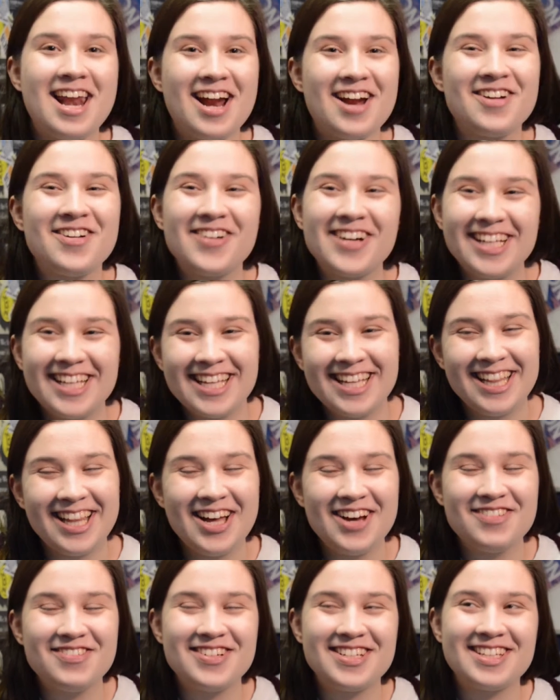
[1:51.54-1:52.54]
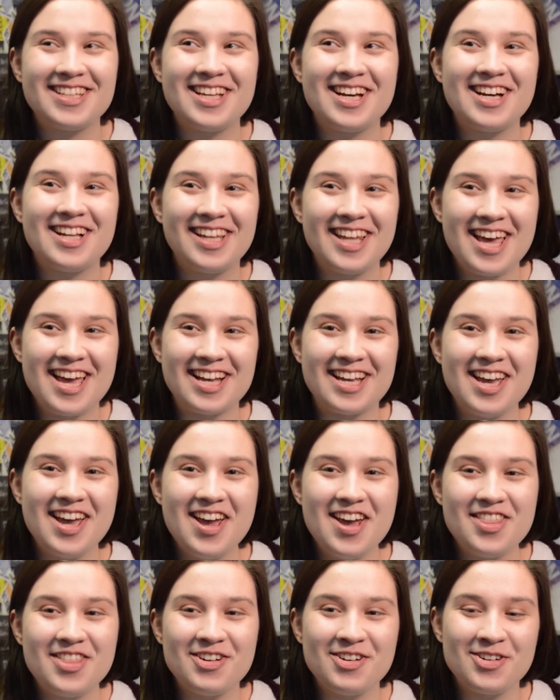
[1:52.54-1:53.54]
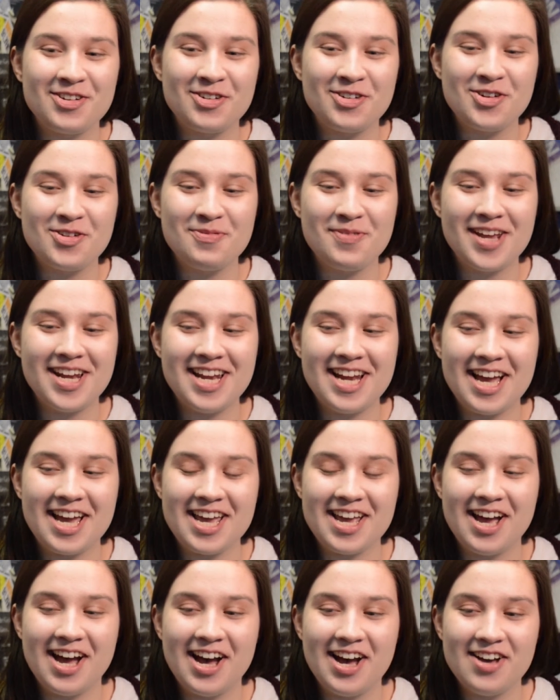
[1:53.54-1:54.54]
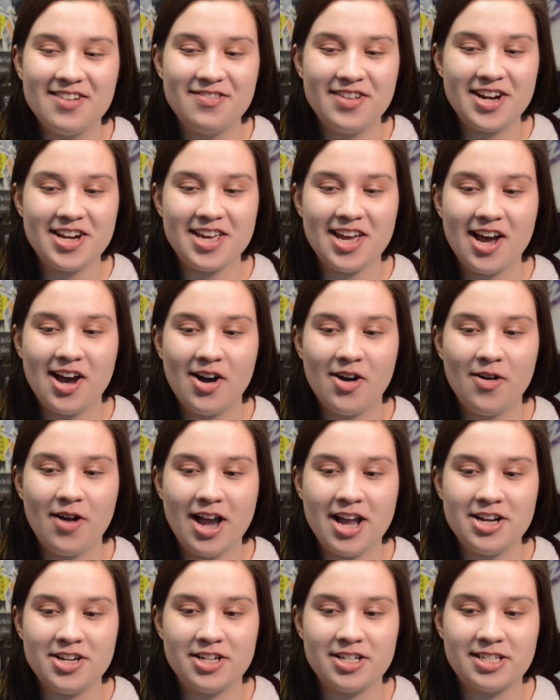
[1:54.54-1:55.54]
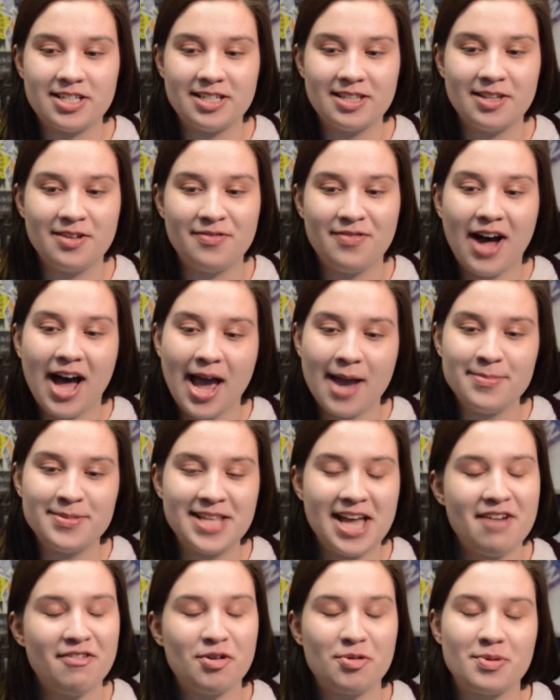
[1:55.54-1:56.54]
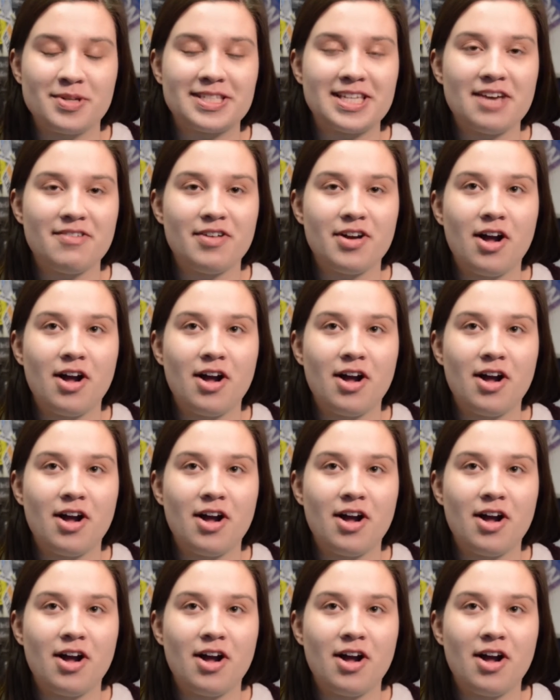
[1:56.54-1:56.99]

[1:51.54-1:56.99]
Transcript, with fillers: and I really loved the, like, the recruitment night uh, video and just the vibes that everyone was doing.